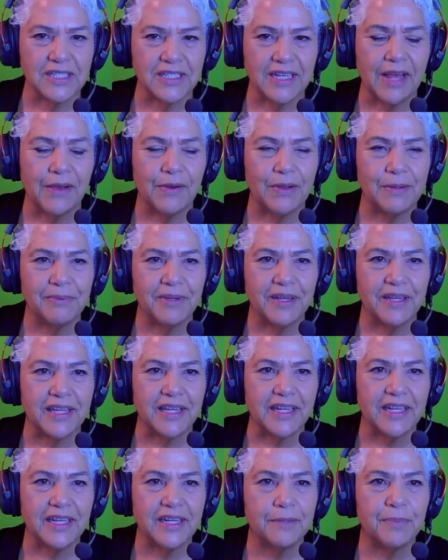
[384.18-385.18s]
on how I play
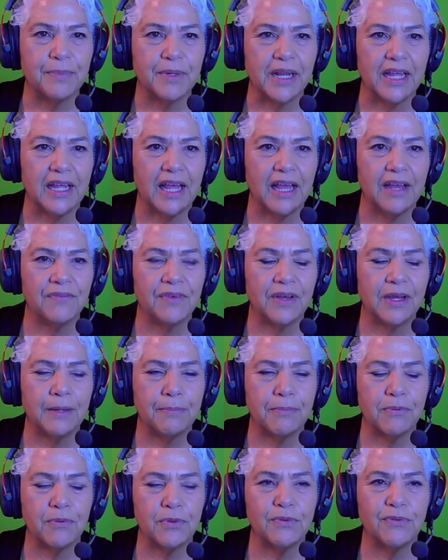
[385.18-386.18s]
that here, but I have up
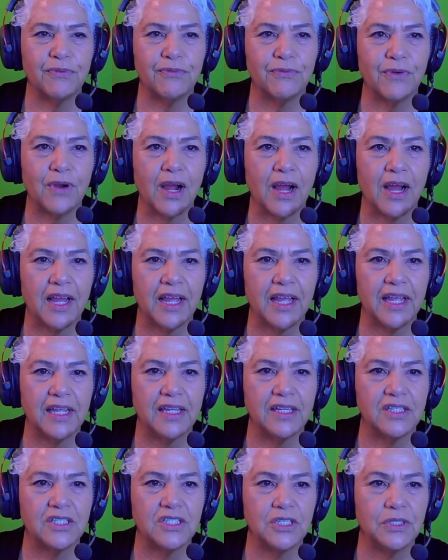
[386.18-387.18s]
through fry
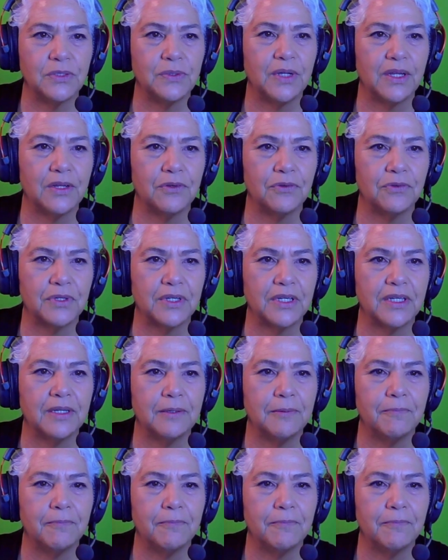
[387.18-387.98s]
200,